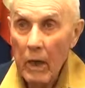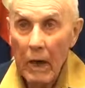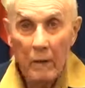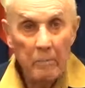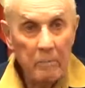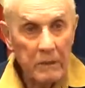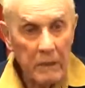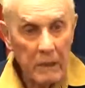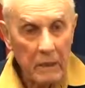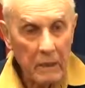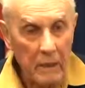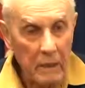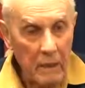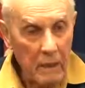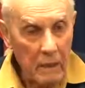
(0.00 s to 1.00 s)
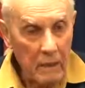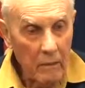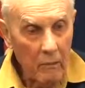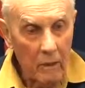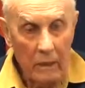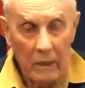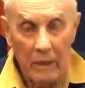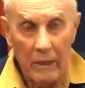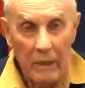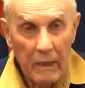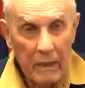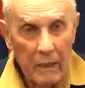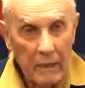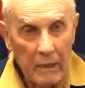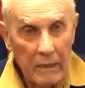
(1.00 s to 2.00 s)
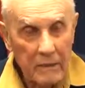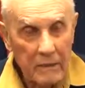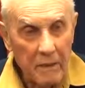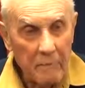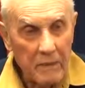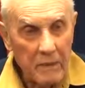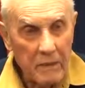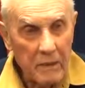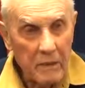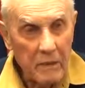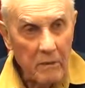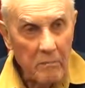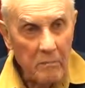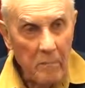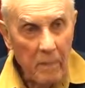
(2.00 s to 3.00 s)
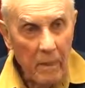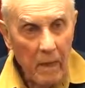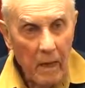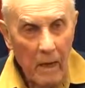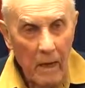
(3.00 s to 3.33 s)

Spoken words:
and particularly what exhibits in them.